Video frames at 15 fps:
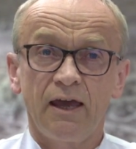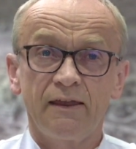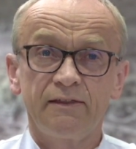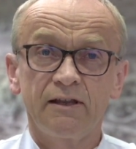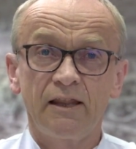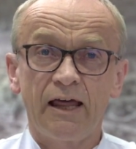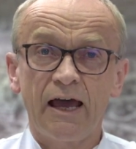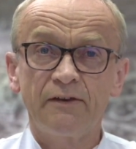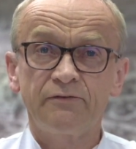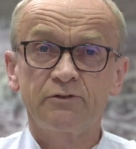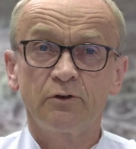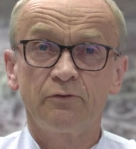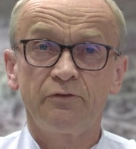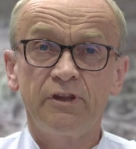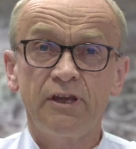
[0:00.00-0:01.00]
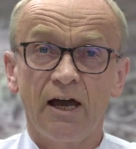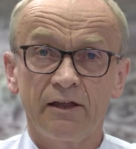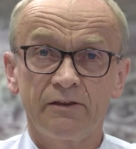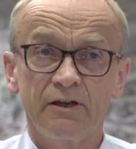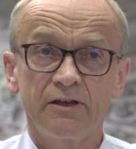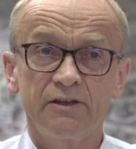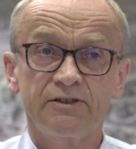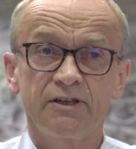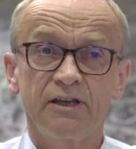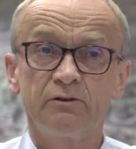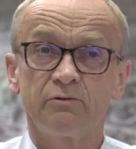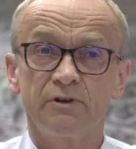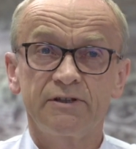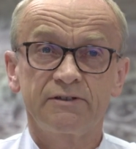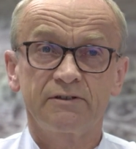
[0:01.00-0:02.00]
and the lives of the others
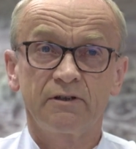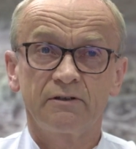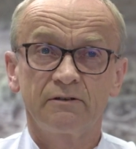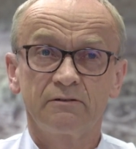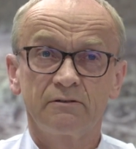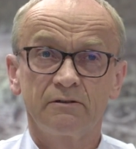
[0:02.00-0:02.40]
at risk.